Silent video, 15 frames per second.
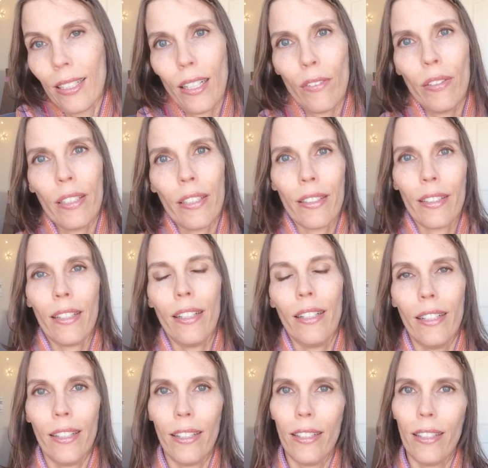I figured
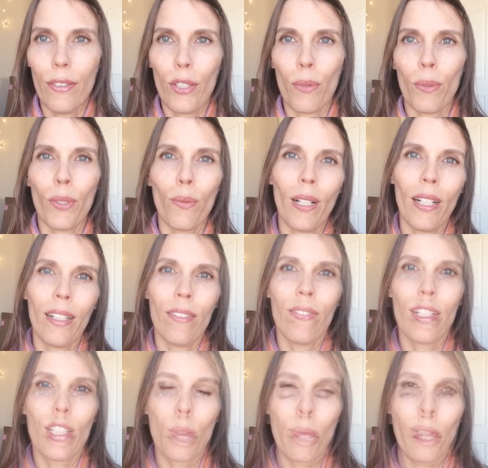it was a worthwhile
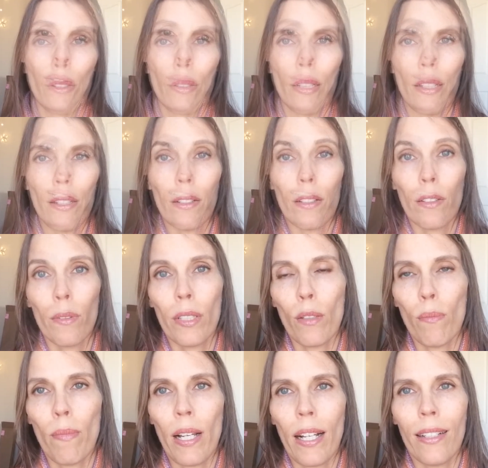investment. So I started with
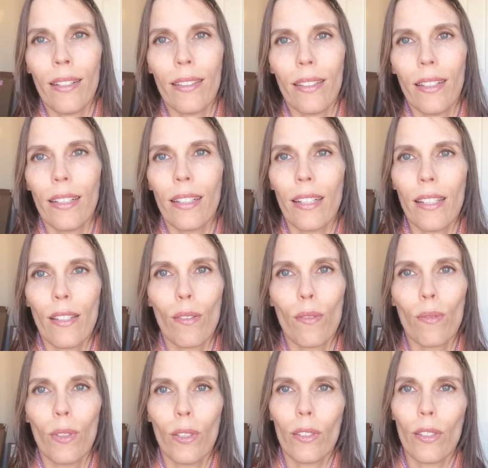the mat. I guess
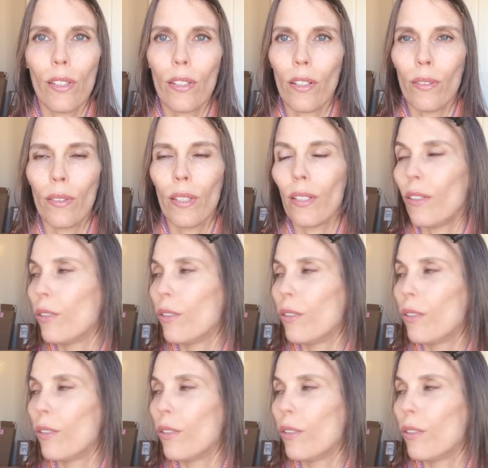we'll start with